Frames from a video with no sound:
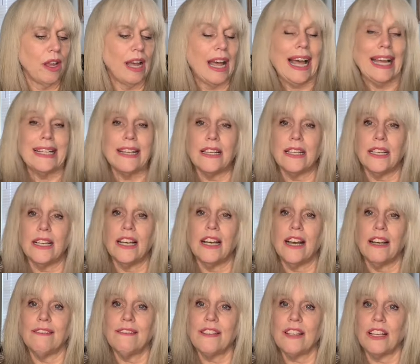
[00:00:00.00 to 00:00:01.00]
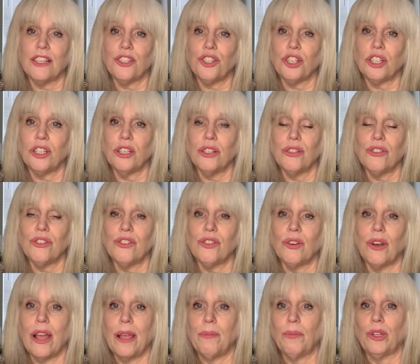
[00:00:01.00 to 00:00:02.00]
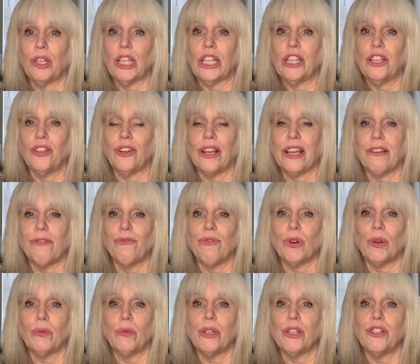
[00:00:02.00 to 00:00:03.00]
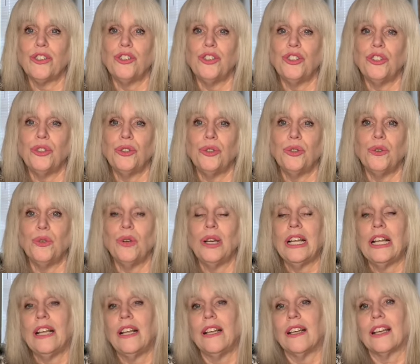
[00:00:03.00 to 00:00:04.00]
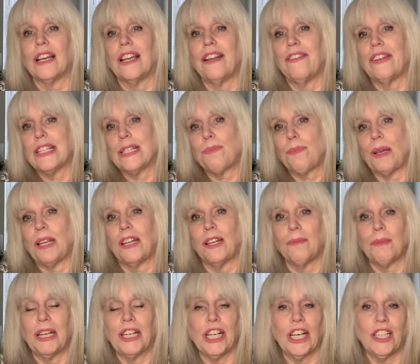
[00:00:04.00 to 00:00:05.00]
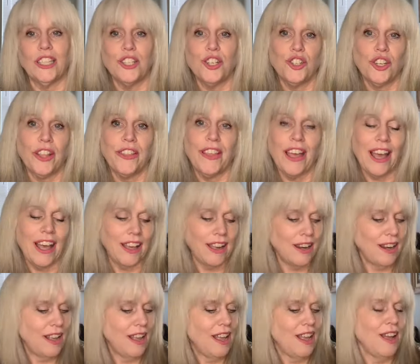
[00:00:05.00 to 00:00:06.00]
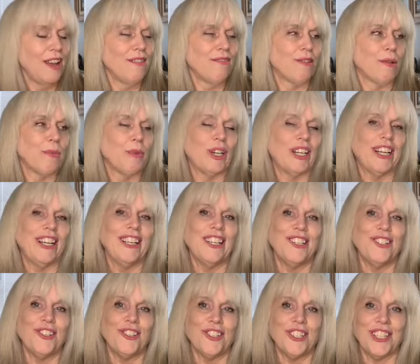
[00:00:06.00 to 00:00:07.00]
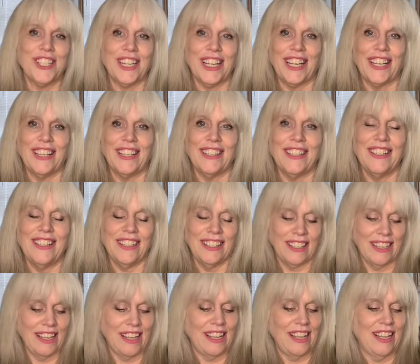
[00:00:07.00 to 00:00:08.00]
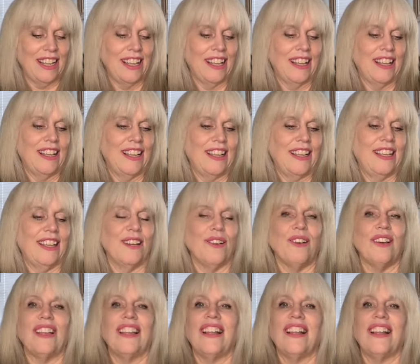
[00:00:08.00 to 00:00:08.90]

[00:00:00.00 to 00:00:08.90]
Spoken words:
idea of Sashiko, so I'm really looking forward to kind of expanding my knowledge on that. From what I understand, it